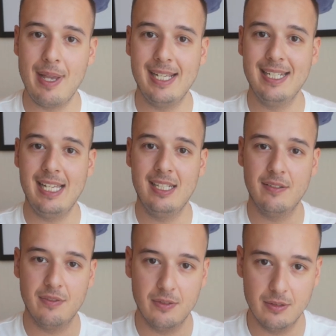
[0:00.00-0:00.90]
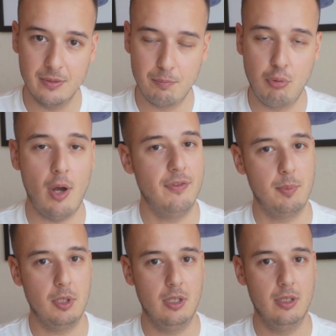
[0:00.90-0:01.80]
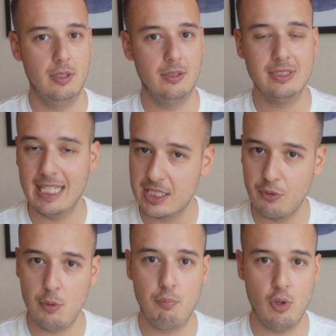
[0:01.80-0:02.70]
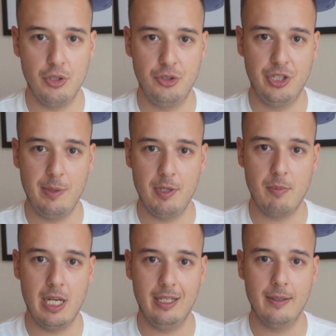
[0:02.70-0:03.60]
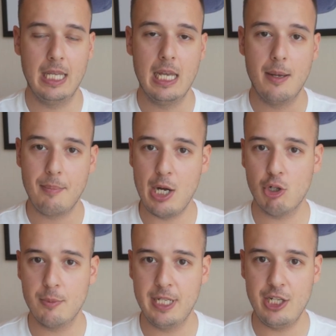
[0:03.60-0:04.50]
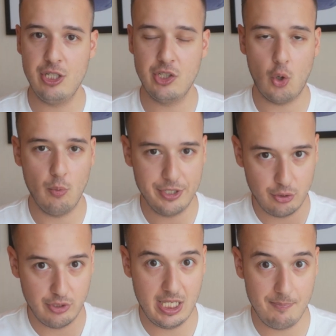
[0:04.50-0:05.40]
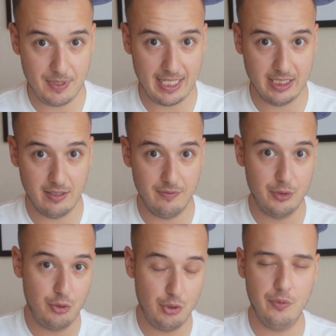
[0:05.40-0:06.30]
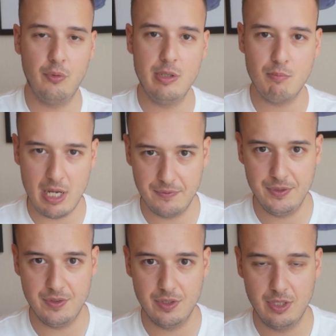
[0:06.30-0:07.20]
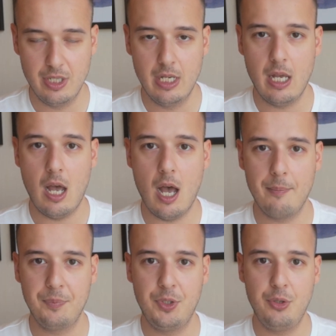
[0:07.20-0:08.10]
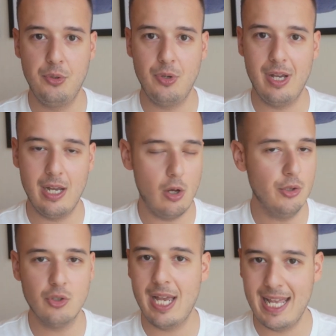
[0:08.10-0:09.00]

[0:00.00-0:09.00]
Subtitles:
make native profitable. That's very important to keep in mind. My recommendation is always to keep native 2 to 3 months to also